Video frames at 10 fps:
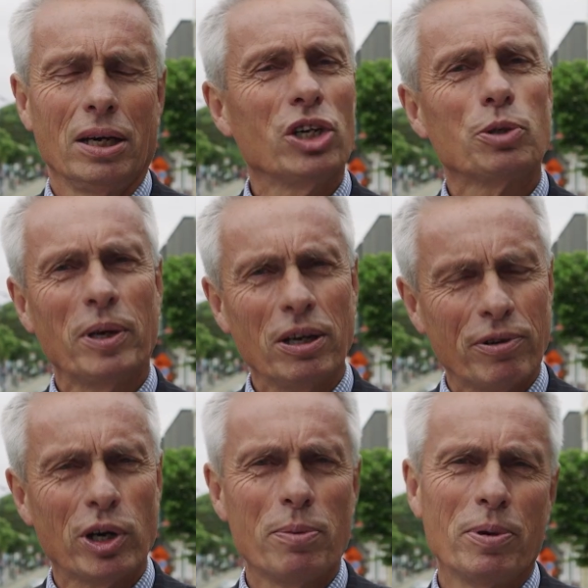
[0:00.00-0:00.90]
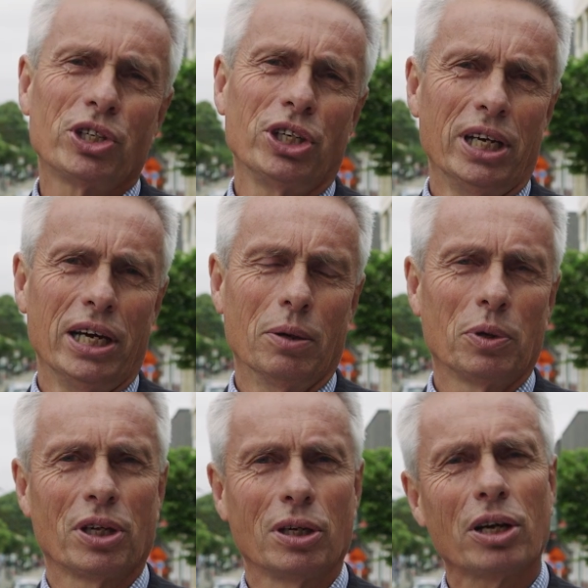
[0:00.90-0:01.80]
It has been a very busy year
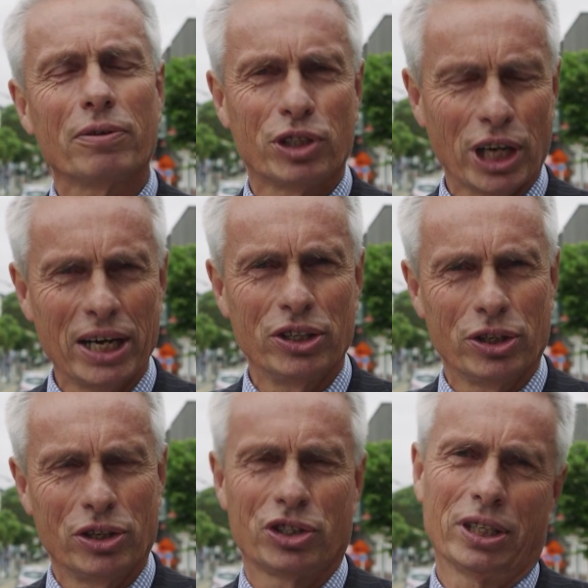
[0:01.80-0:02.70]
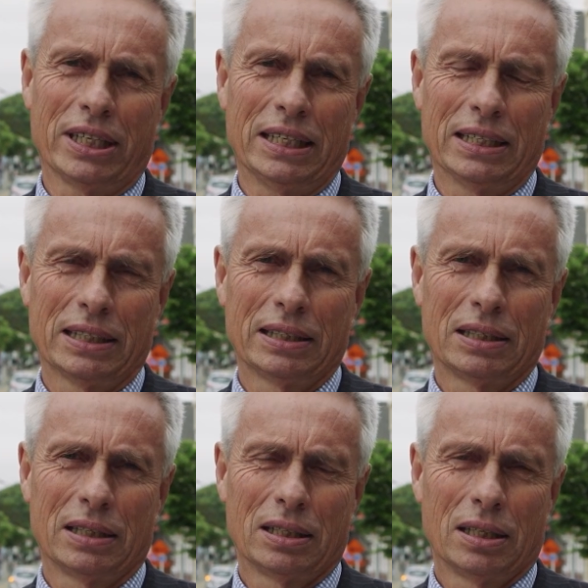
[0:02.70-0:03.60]
with a lot of change in the city.
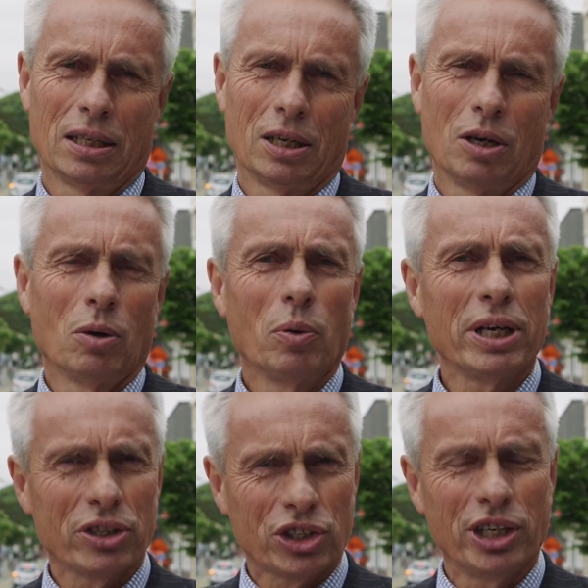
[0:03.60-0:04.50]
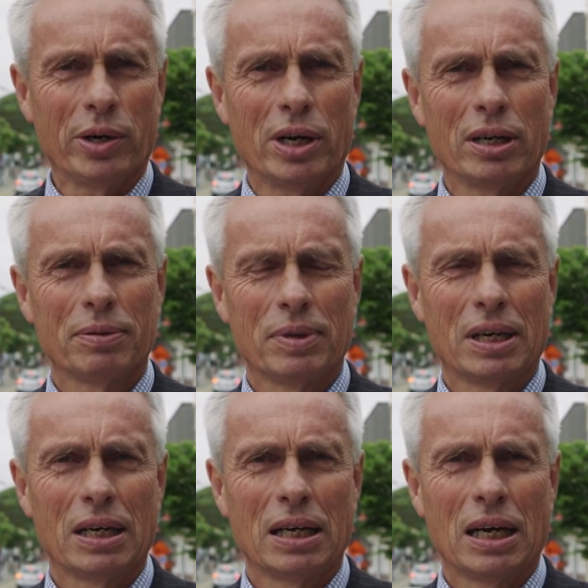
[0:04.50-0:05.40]
We at CERA
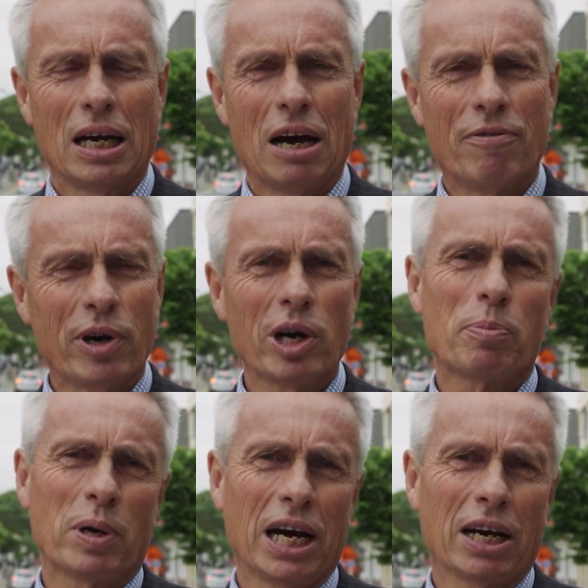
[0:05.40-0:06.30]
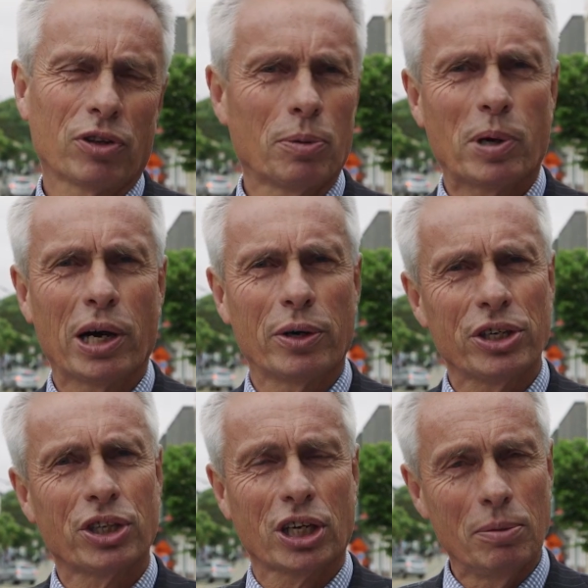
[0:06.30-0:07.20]
are very proud of the
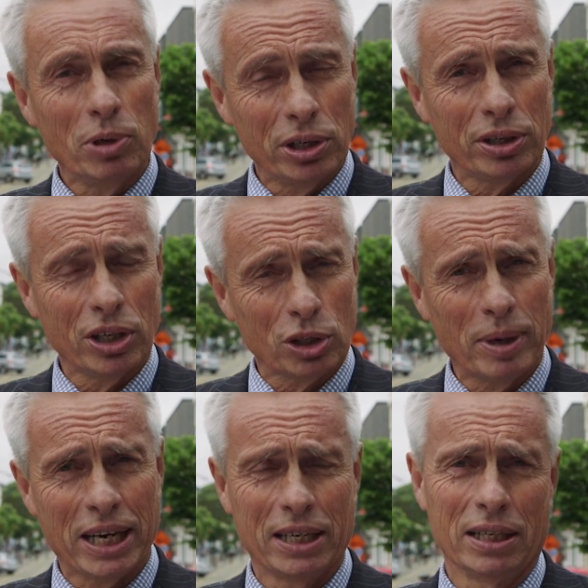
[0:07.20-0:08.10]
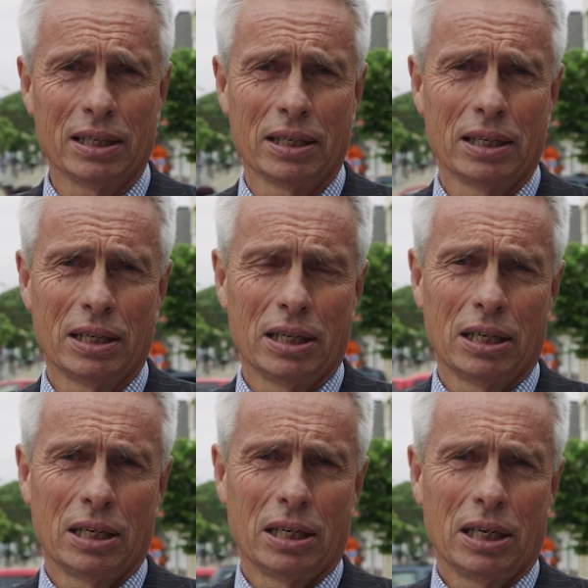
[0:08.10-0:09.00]
progress the community is making
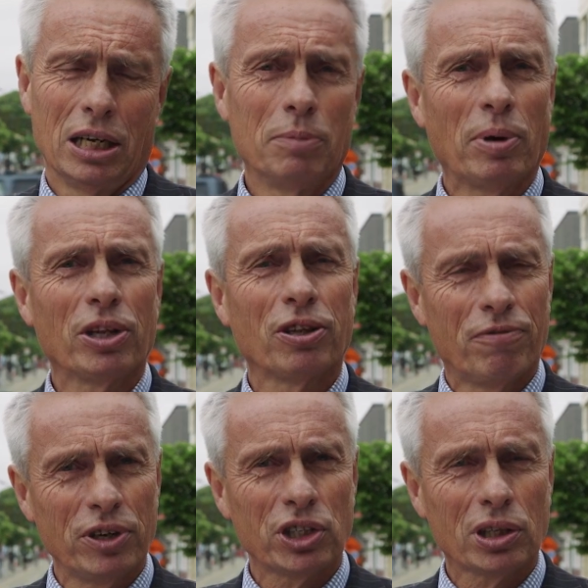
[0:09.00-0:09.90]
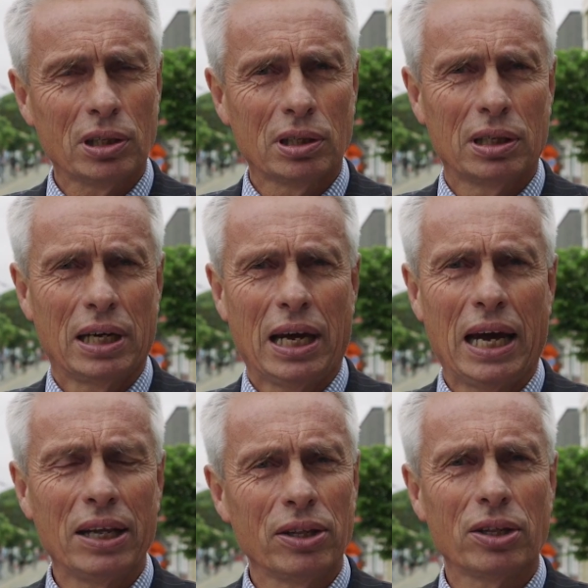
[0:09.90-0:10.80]
in both the physical
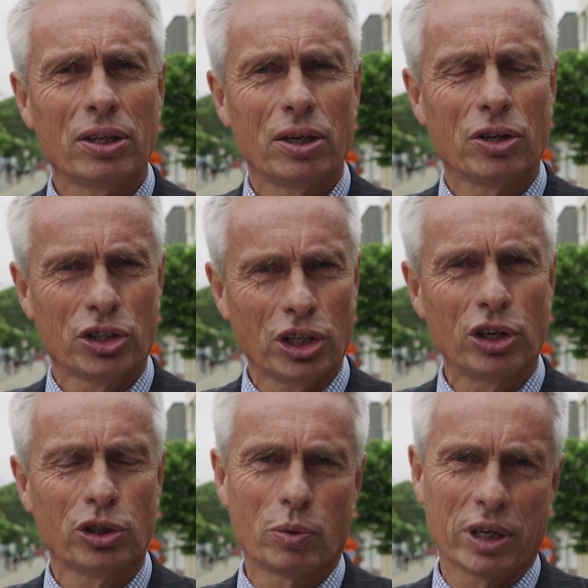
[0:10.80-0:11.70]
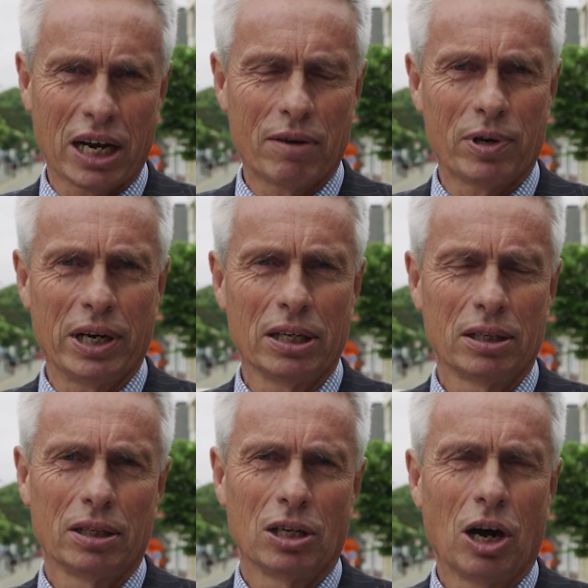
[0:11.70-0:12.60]
and the social recovery
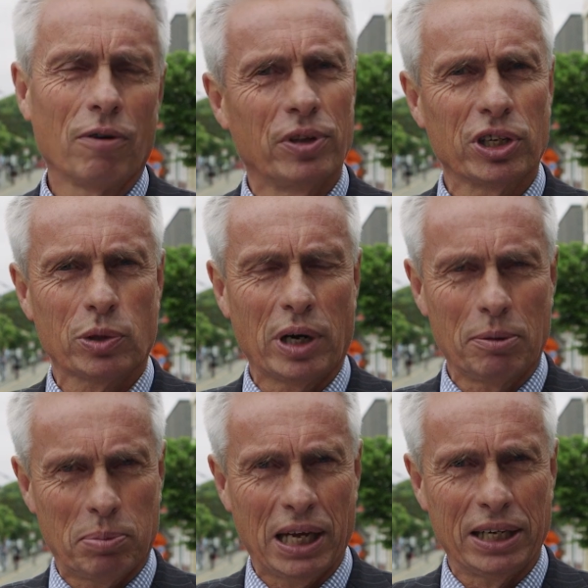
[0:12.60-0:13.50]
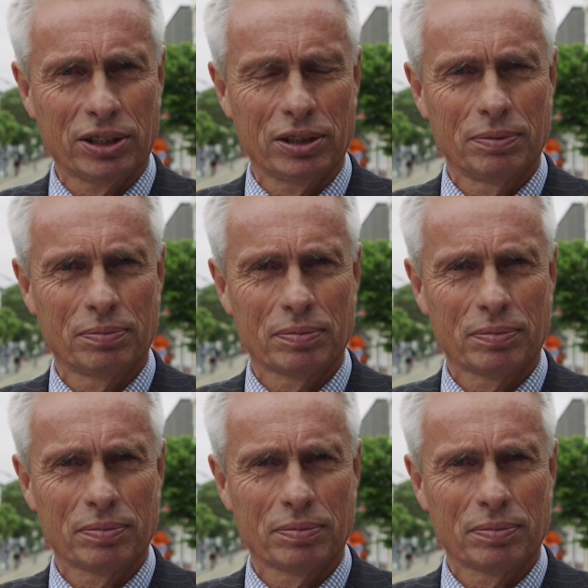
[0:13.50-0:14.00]
of this great place.